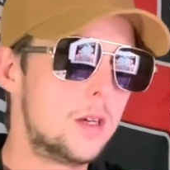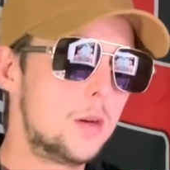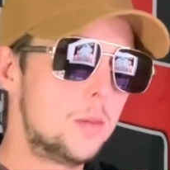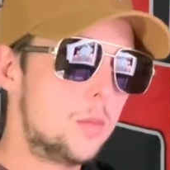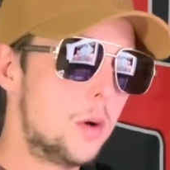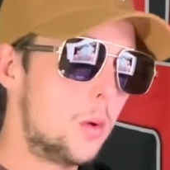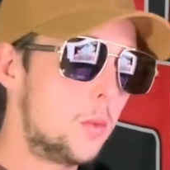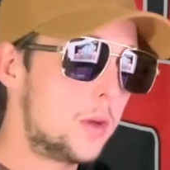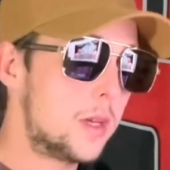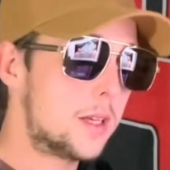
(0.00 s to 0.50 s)

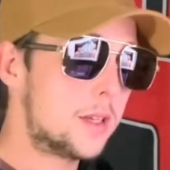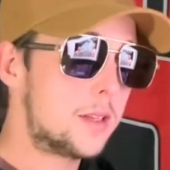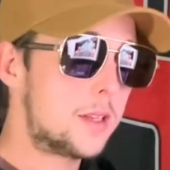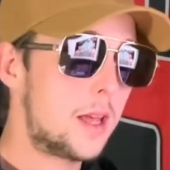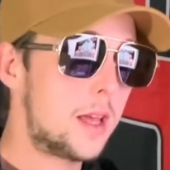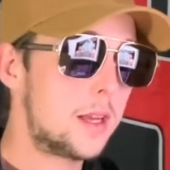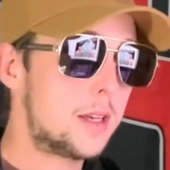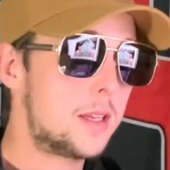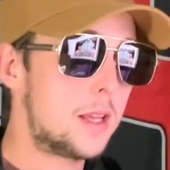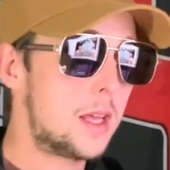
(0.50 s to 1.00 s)
But we can
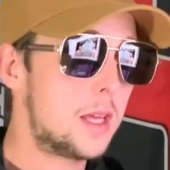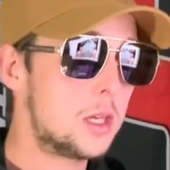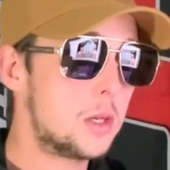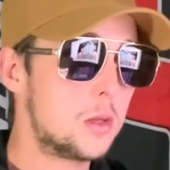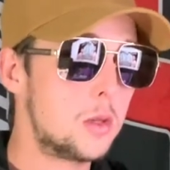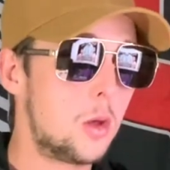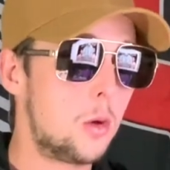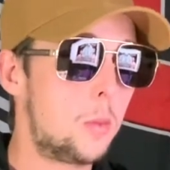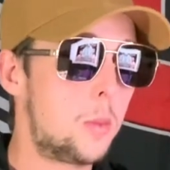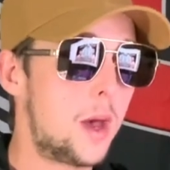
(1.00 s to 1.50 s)
take Diego
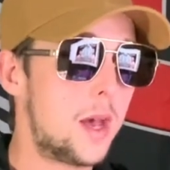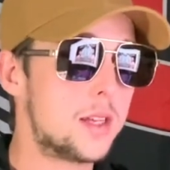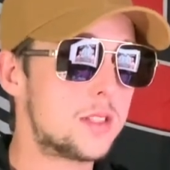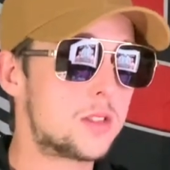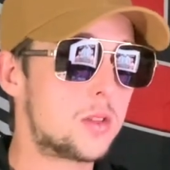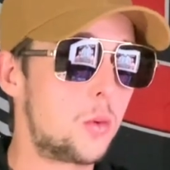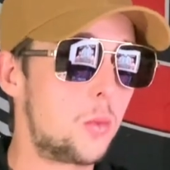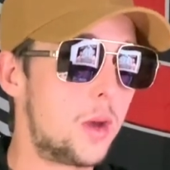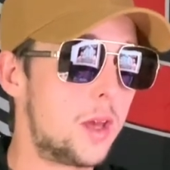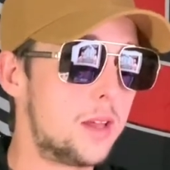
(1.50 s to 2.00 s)
Lopes
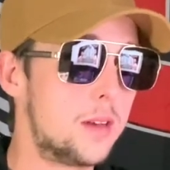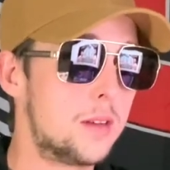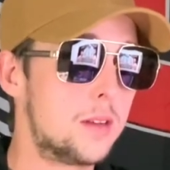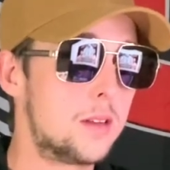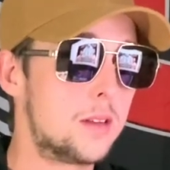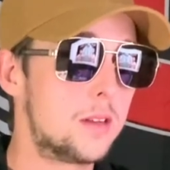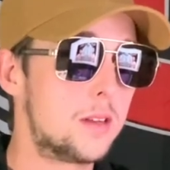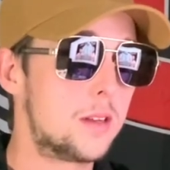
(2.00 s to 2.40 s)
to win.